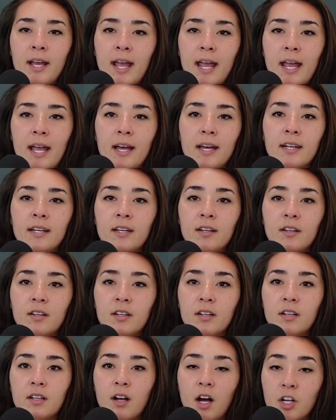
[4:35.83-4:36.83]
And
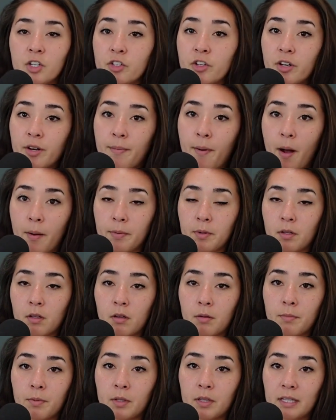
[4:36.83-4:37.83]
contrary to
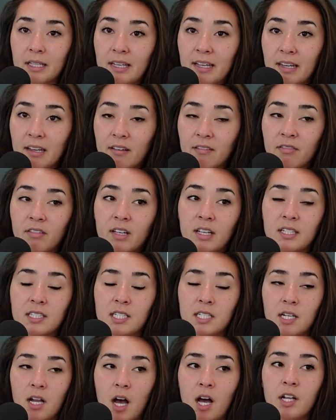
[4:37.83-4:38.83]
popular belief,
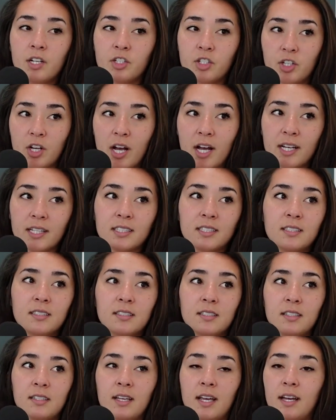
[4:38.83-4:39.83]
it's not
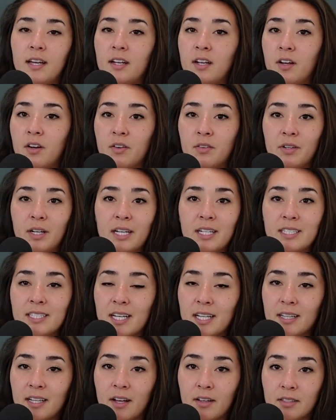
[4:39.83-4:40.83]
just, you know, hit
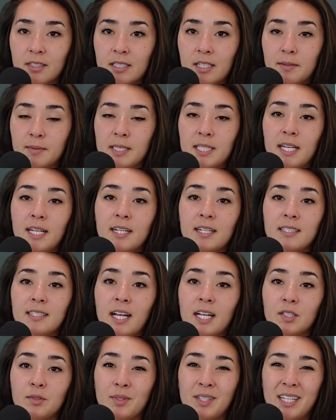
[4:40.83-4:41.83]
10,000 steps a day because
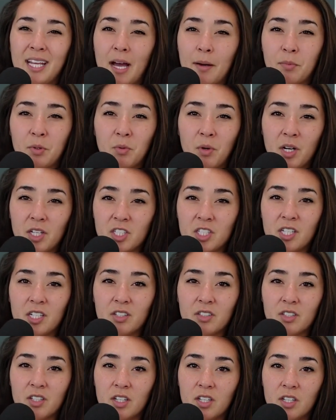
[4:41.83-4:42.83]
that's what the Apple Watch
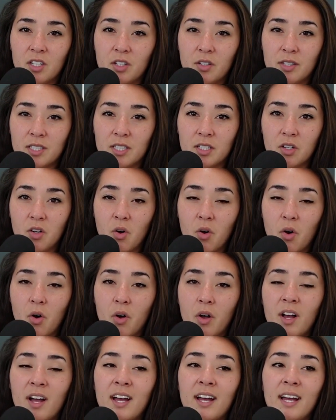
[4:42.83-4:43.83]
tells you to do as the goal.